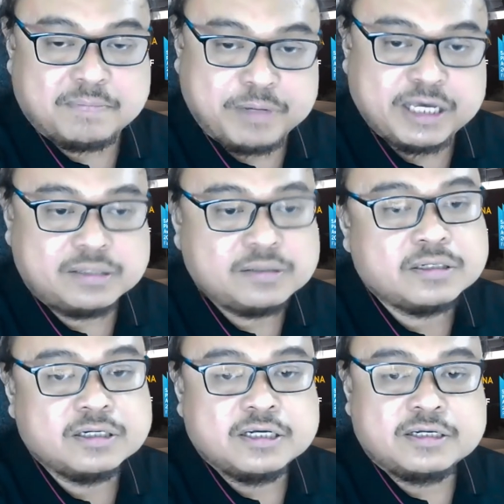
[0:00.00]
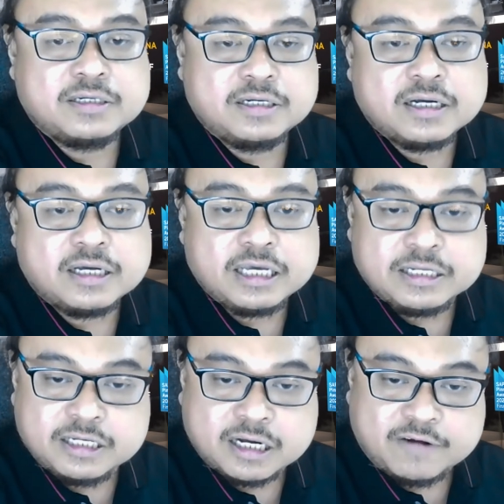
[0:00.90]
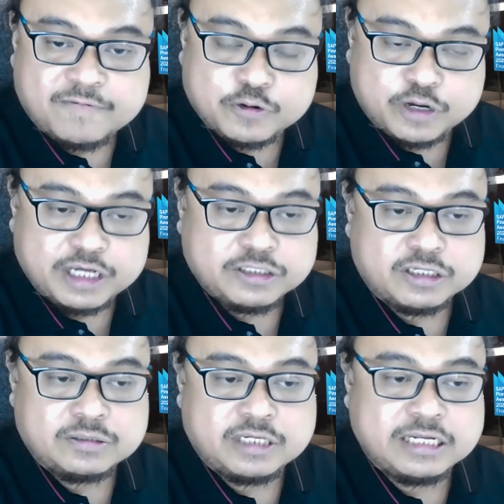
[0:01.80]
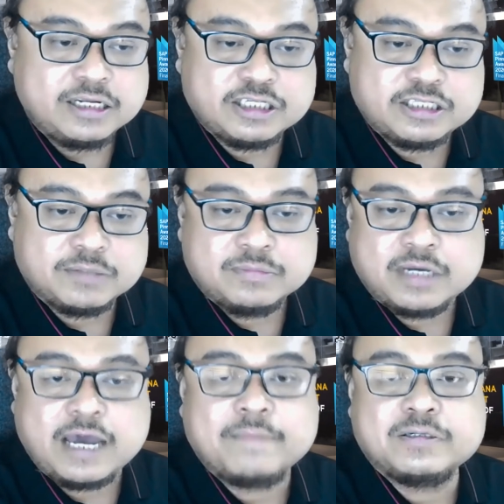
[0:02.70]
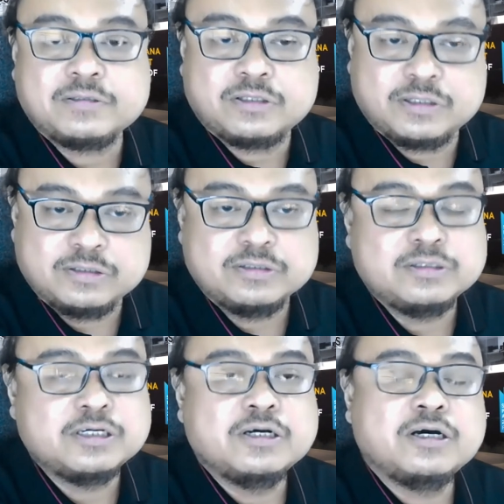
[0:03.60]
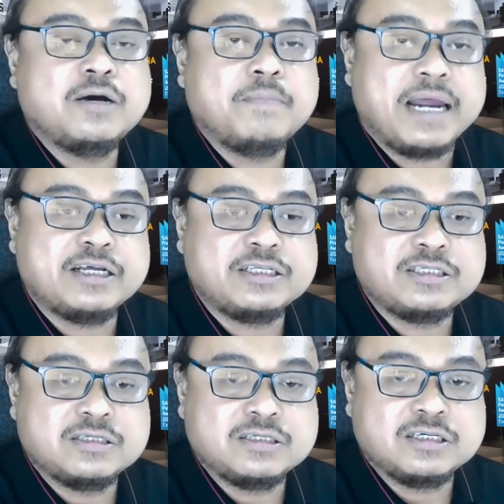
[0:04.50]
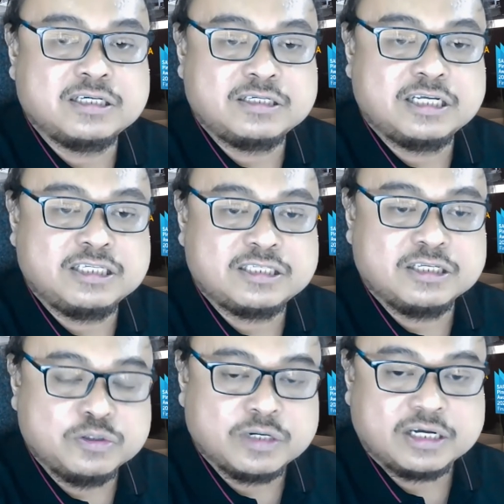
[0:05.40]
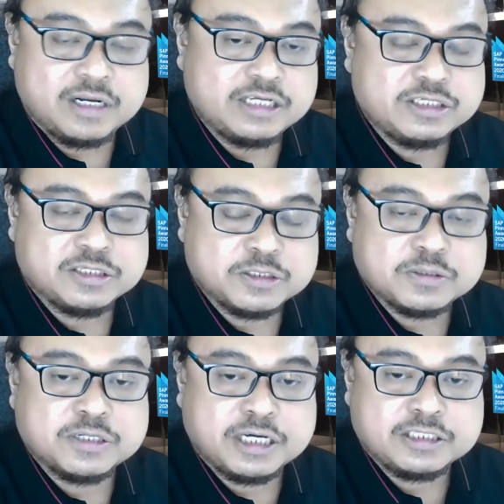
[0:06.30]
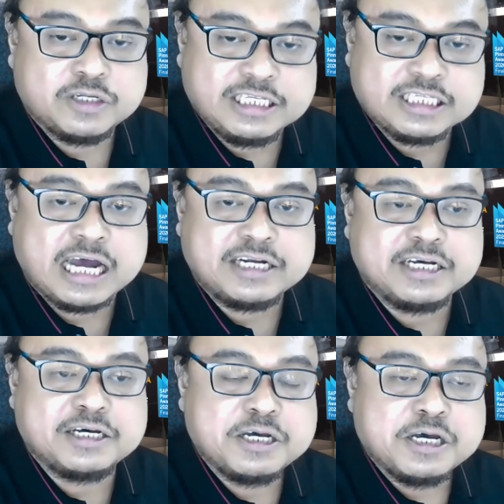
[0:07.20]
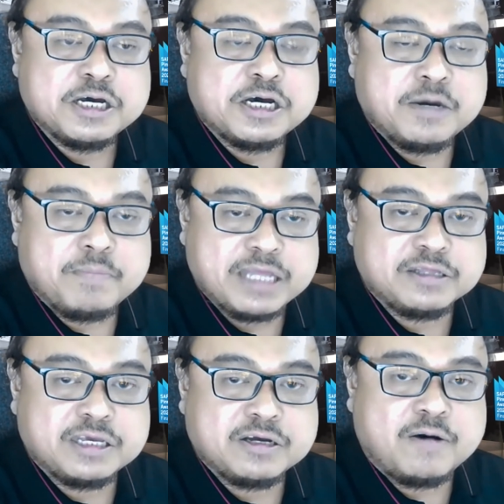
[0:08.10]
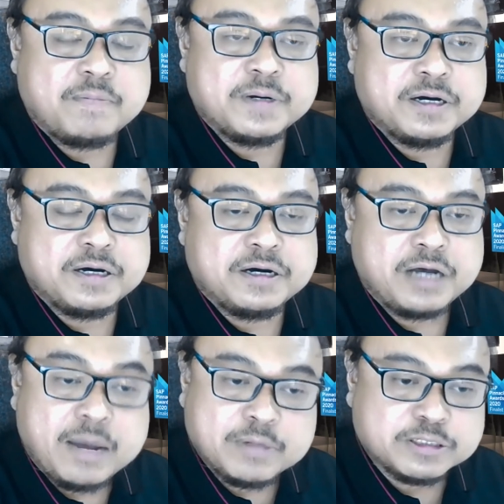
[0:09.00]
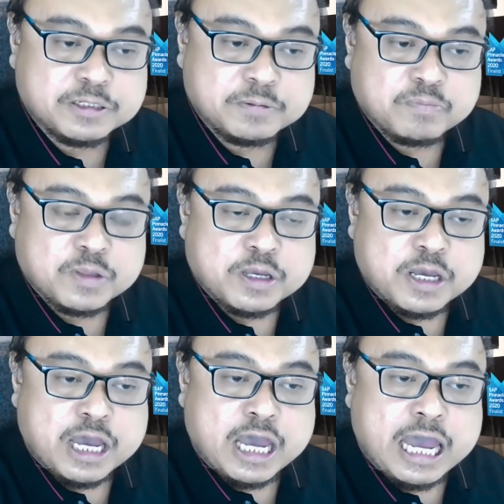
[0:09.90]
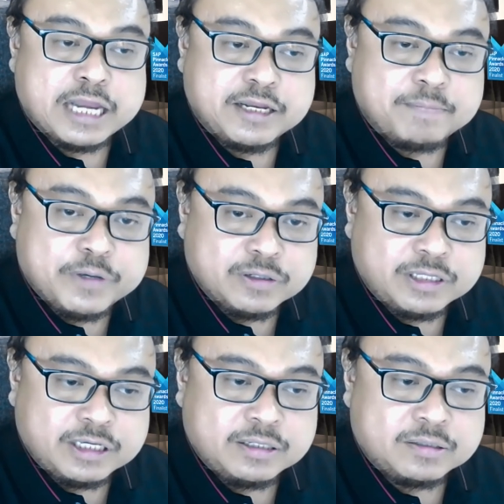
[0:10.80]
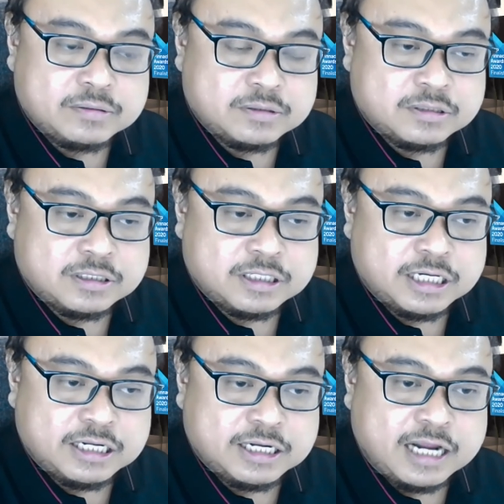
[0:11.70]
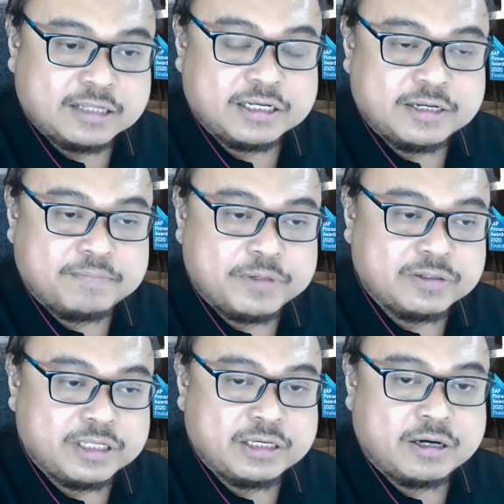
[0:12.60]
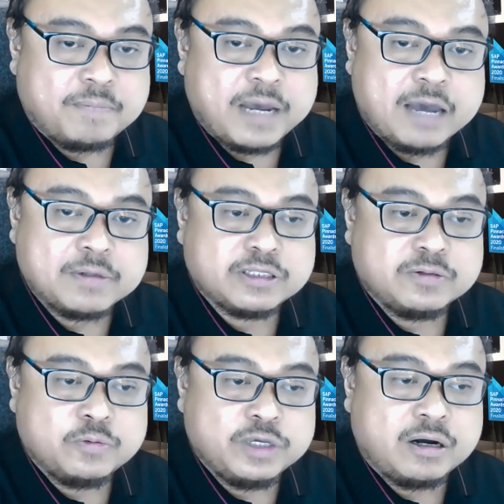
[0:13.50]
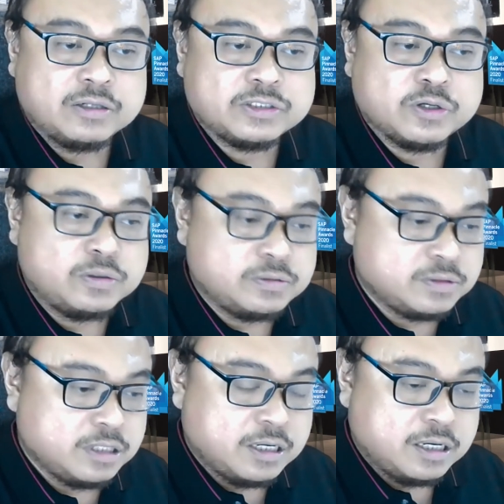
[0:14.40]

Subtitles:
a bit in the configuration, then the system able to manage these new regulations, right? So this is the main thing of Hamilton. And the beauty, and another thing, the beauty of Hamilton, we also